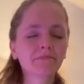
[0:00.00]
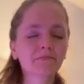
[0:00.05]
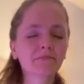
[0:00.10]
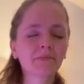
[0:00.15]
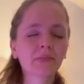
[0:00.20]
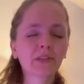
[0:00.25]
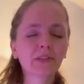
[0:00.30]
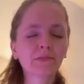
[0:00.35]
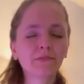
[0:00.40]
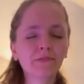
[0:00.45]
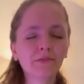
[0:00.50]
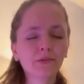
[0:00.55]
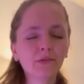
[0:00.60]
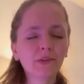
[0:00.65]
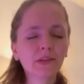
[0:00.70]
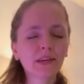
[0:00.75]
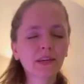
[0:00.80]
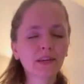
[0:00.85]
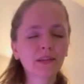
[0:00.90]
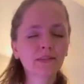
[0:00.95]
But if you
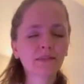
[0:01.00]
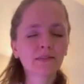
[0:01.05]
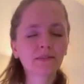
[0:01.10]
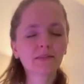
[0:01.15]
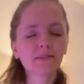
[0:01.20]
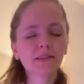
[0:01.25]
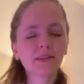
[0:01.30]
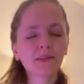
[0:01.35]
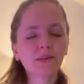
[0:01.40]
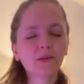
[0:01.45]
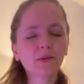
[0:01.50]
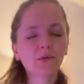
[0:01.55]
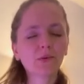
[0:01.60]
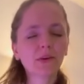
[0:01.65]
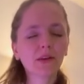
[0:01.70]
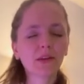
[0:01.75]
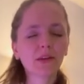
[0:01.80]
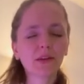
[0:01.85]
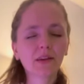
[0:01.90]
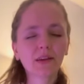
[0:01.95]
can take
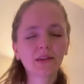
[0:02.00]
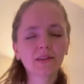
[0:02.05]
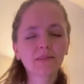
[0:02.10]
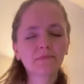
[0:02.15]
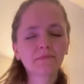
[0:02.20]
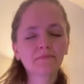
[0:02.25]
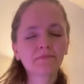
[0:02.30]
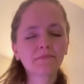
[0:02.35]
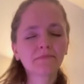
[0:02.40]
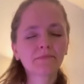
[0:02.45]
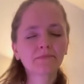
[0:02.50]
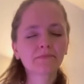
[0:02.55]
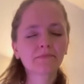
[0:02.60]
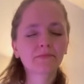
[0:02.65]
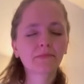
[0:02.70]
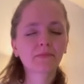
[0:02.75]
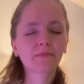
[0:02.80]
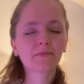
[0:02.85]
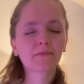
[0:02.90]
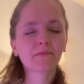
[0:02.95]
away
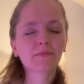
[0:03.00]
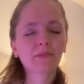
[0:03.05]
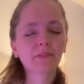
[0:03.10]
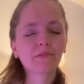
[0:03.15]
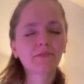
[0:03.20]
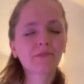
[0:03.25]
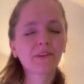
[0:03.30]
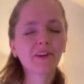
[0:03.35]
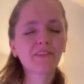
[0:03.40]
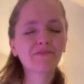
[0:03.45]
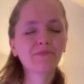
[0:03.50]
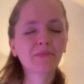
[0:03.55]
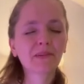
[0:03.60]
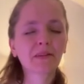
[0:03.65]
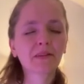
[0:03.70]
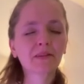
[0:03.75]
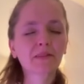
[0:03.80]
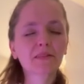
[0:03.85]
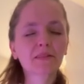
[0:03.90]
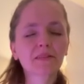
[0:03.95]
five
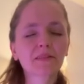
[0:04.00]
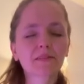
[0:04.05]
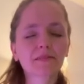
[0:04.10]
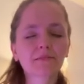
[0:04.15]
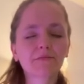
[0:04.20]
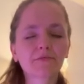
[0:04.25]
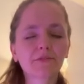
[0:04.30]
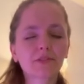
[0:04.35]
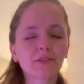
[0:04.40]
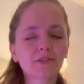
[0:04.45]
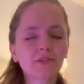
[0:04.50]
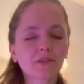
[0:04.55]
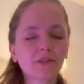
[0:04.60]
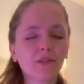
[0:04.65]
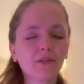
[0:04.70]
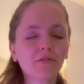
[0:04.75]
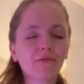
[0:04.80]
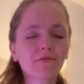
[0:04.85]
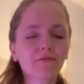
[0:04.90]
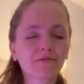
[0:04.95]
minutes for yourself